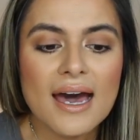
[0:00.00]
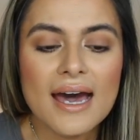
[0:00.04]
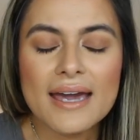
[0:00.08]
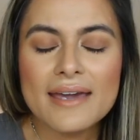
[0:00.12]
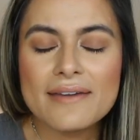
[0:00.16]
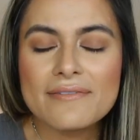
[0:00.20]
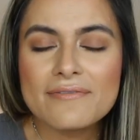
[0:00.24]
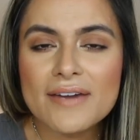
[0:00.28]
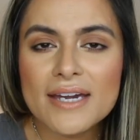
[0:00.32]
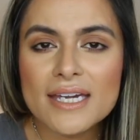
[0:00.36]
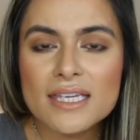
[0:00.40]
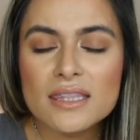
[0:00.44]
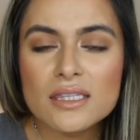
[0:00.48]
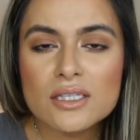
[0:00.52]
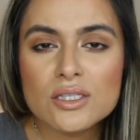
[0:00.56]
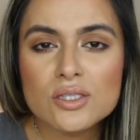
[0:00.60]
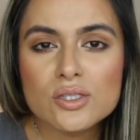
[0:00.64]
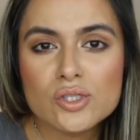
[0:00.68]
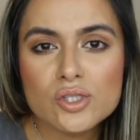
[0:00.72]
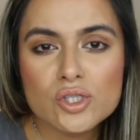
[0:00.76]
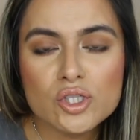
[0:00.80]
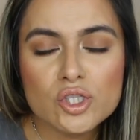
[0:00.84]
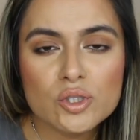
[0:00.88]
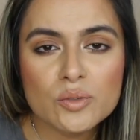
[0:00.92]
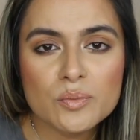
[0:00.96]
I find
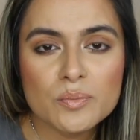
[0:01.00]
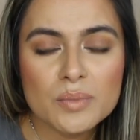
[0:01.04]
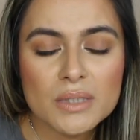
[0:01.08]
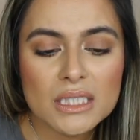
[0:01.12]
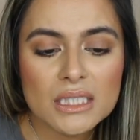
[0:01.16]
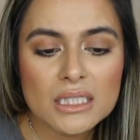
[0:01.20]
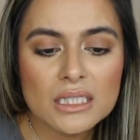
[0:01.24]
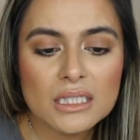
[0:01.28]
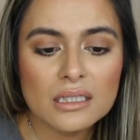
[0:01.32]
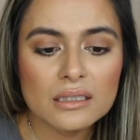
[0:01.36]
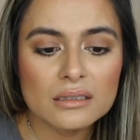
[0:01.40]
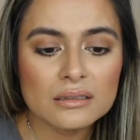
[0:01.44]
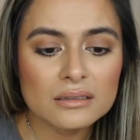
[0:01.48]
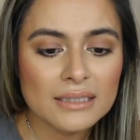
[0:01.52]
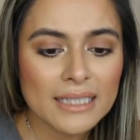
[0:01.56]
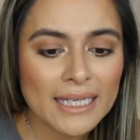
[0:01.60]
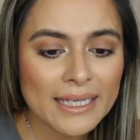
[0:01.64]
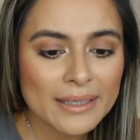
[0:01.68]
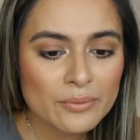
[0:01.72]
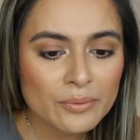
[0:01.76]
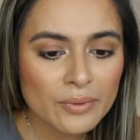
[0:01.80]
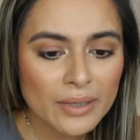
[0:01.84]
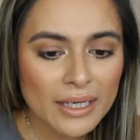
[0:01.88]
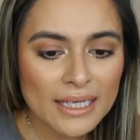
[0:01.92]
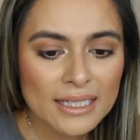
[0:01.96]
this to be
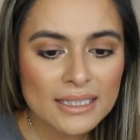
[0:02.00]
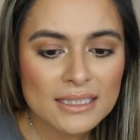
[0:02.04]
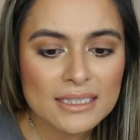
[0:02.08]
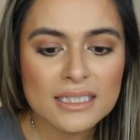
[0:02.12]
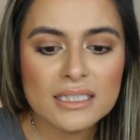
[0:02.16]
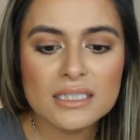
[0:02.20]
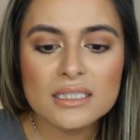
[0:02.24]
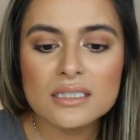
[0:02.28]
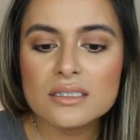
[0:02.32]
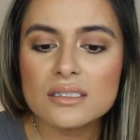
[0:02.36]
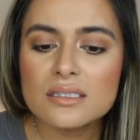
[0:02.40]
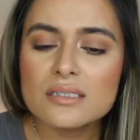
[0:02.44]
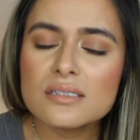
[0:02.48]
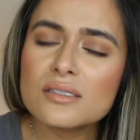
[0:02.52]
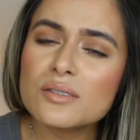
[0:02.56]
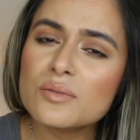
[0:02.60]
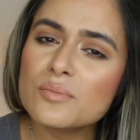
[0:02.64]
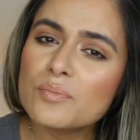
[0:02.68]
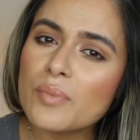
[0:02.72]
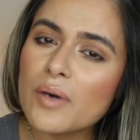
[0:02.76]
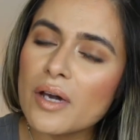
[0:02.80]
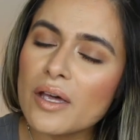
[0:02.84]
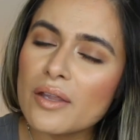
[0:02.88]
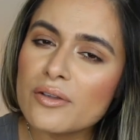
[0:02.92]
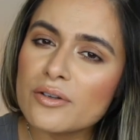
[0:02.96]
lightweight and it
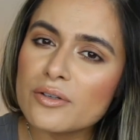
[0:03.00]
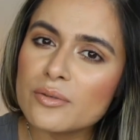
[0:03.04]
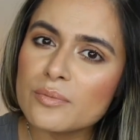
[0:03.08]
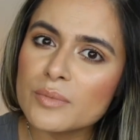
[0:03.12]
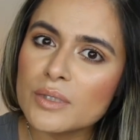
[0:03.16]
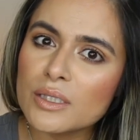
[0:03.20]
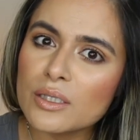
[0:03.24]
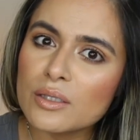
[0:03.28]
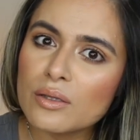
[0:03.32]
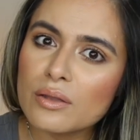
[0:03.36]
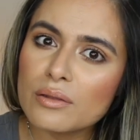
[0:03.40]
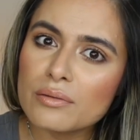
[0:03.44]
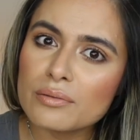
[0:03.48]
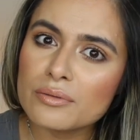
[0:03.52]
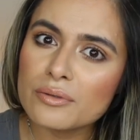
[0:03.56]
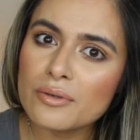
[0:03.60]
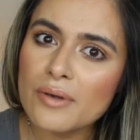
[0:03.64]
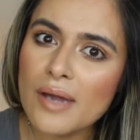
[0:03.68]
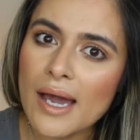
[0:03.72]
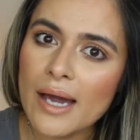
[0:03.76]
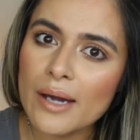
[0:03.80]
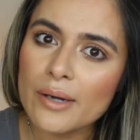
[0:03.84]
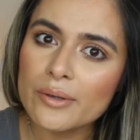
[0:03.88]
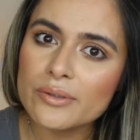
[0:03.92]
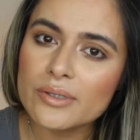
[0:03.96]
doesn't bother me
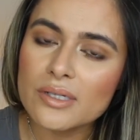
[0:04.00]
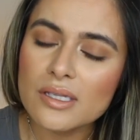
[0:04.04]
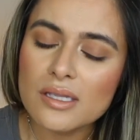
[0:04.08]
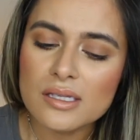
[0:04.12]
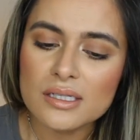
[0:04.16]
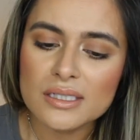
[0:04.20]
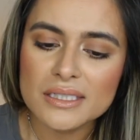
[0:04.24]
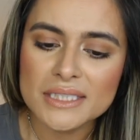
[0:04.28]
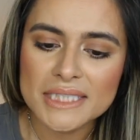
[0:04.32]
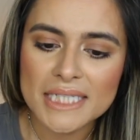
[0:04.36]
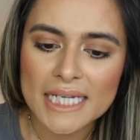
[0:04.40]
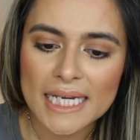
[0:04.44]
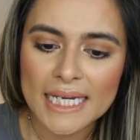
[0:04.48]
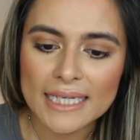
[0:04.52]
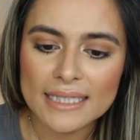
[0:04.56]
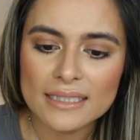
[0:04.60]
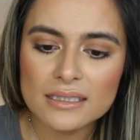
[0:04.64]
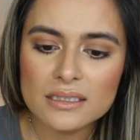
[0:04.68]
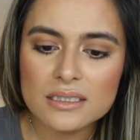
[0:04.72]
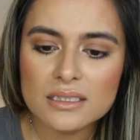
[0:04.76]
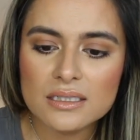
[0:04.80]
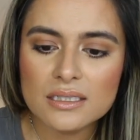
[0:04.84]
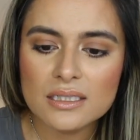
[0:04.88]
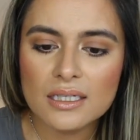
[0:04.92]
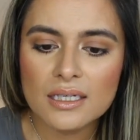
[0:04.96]
throughout the
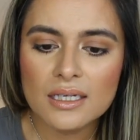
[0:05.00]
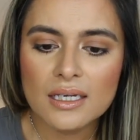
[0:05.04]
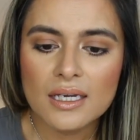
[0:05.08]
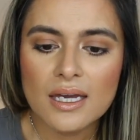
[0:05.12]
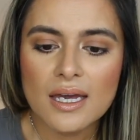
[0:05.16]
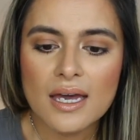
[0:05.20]
night,